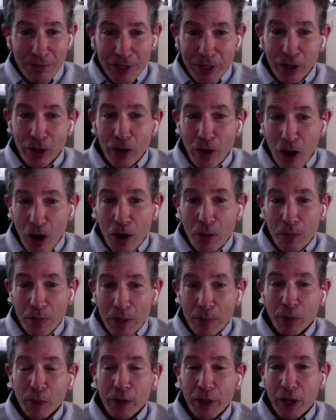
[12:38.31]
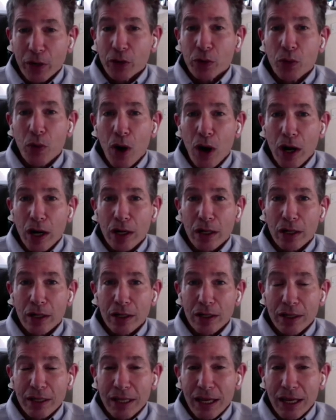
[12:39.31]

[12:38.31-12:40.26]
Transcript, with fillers: there are people there who are,